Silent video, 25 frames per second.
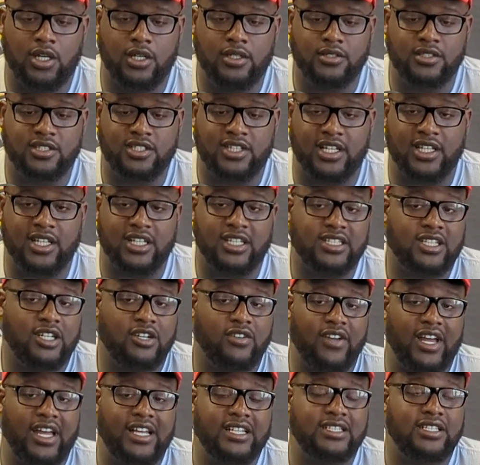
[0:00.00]
set
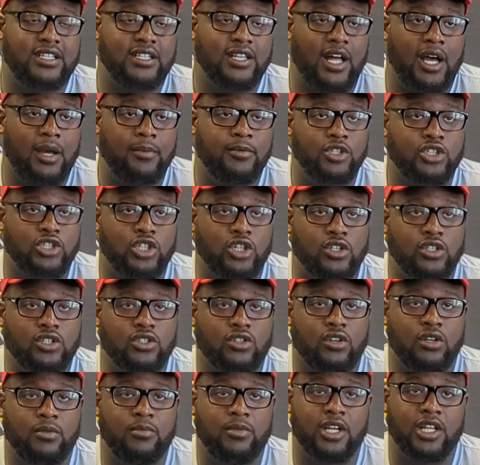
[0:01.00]
themselves as D linemen. So it's
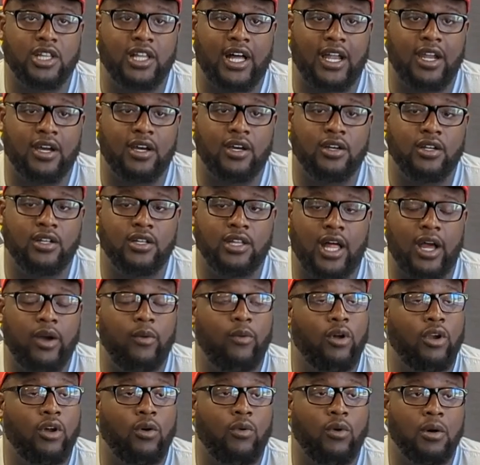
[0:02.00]
going to be a lot of like
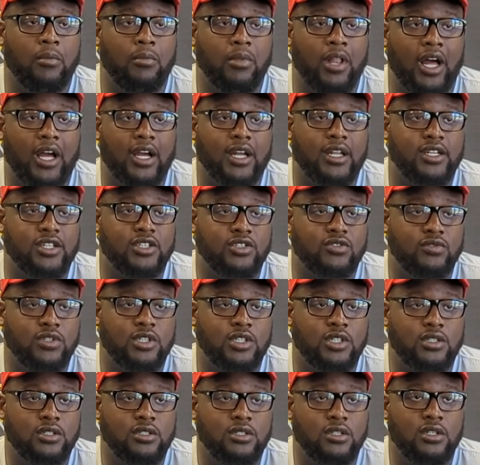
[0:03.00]
one-on-one blocking this
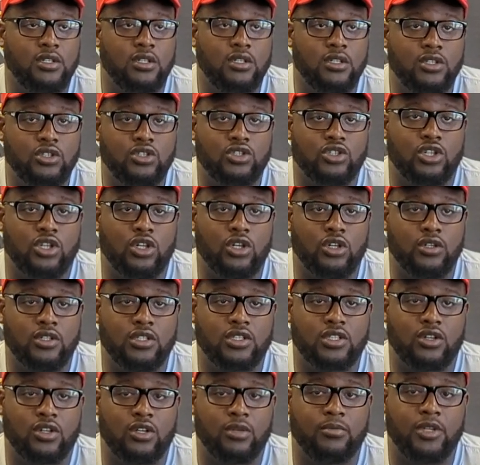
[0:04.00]
week. So
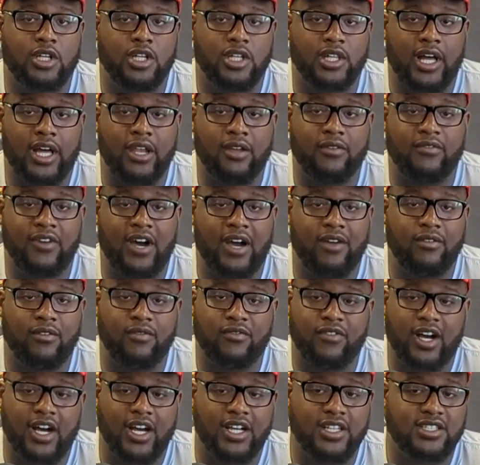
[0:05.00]
it's going to be a lot of 5-on-5,
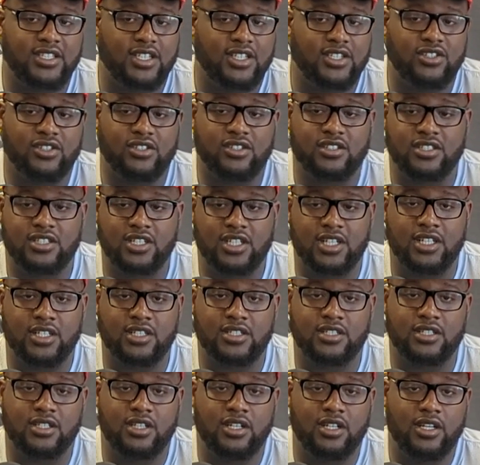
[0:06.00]

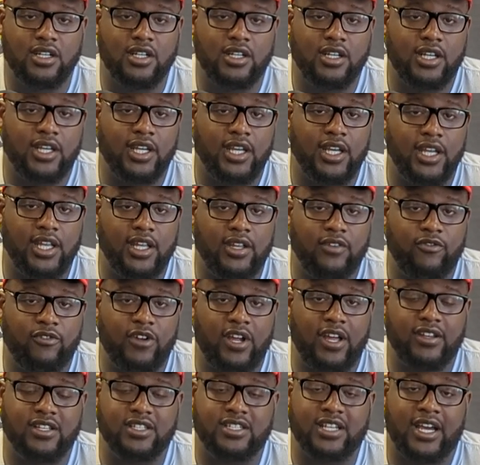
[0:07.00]
6-on-6. And if we
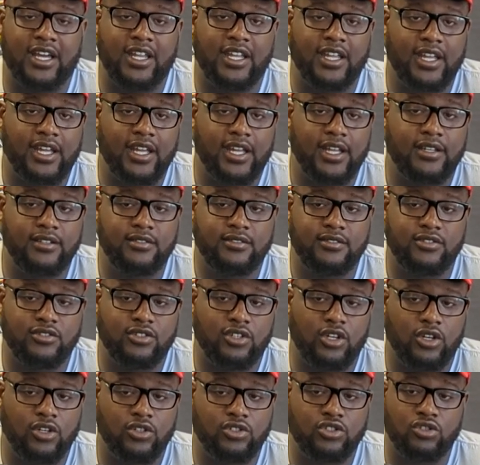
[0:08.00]
had a tight end,
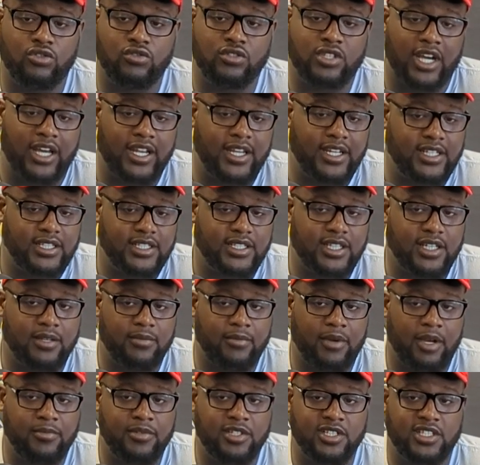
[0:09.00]
2 tight ends in, it
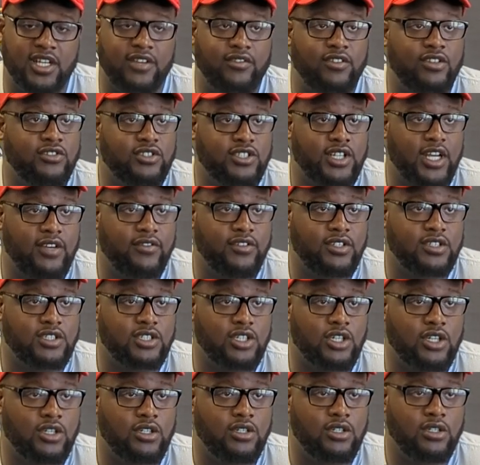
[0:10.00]
might be 7-on-7.
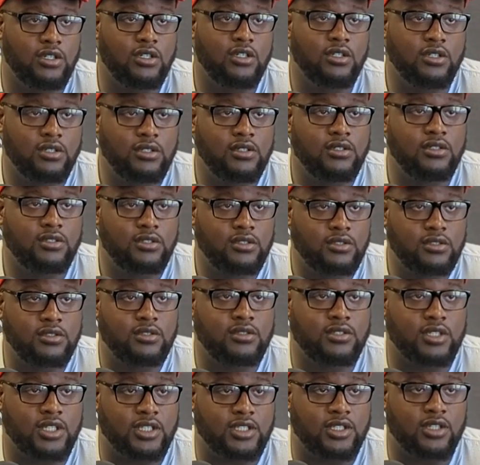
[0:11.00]
So
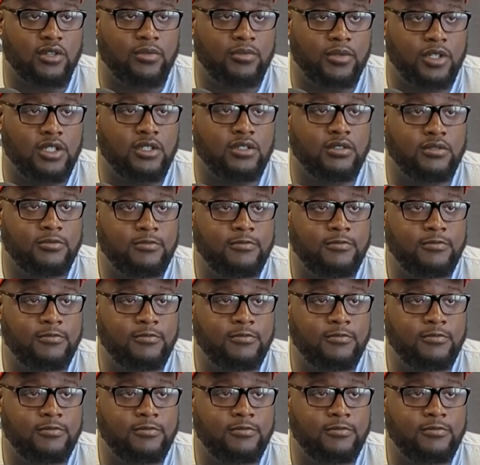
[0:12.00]
it's going to be.